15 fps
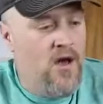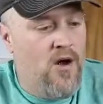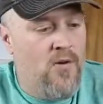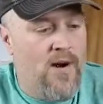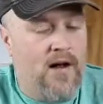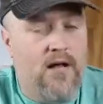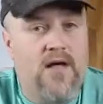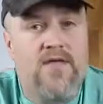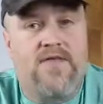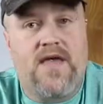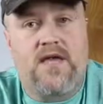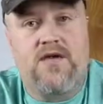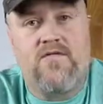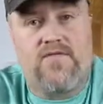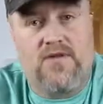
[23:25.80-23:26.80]
Well,
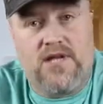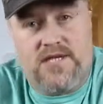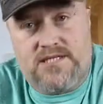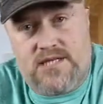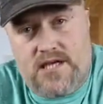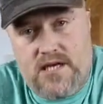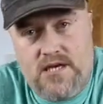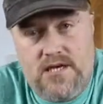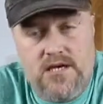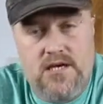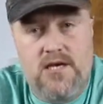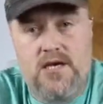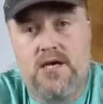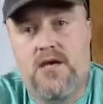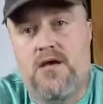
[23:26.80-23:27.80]
thank you for listening.
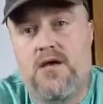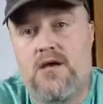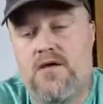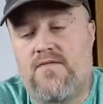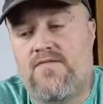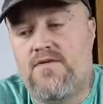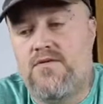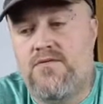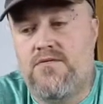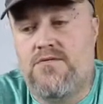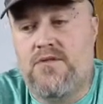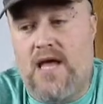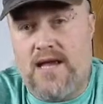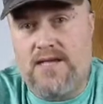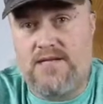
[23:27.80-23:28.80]
If you
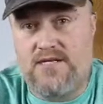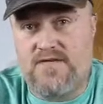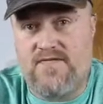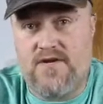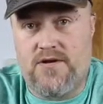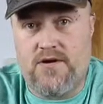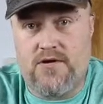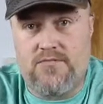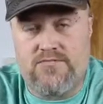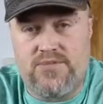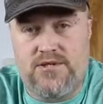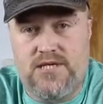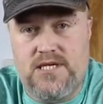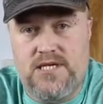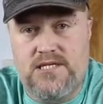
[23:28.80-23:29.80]
like this video,
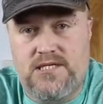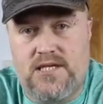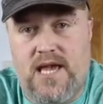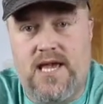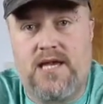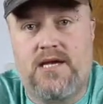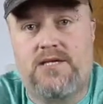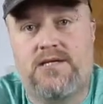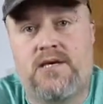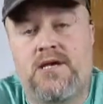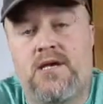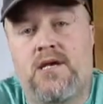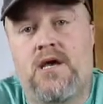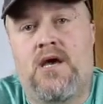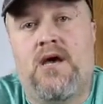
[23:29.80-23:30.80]
please like it,
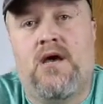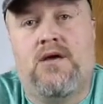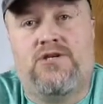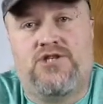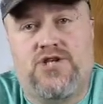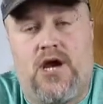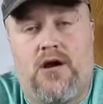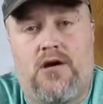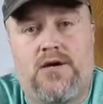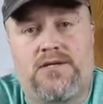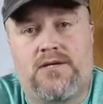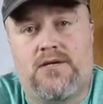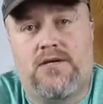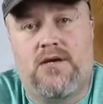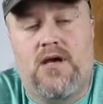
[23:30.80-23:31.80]
share
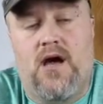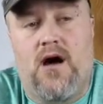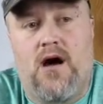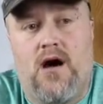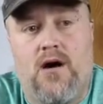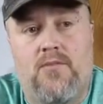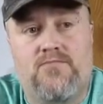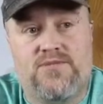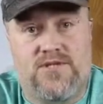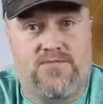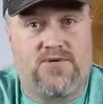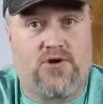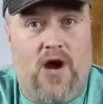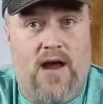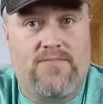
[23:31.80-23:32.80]
it,
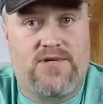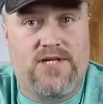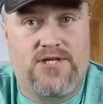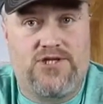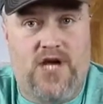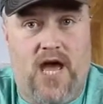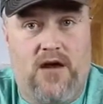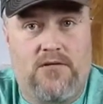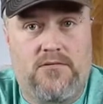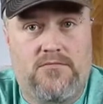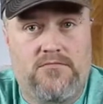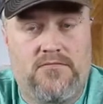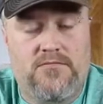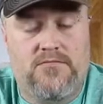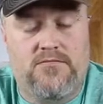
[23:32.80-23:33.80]
subscribe to the channel.
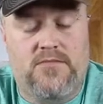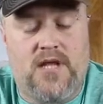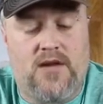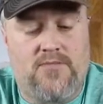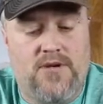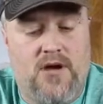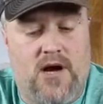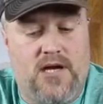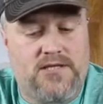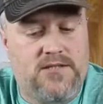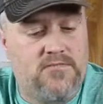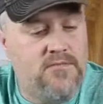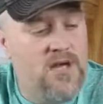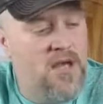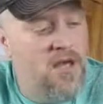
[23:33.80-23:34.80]
That'd be
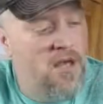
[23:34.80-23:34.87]
awesome.